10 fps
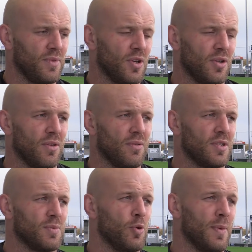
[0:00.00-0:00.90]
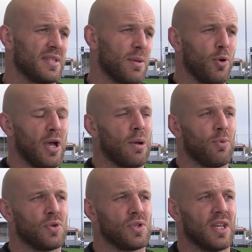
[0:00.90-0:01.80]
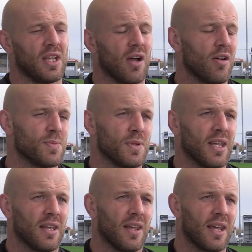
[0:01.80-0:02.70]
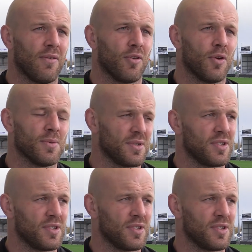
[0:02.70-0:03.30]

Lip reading: you know, the small bits they put out, but also the encouragement they gave the groups.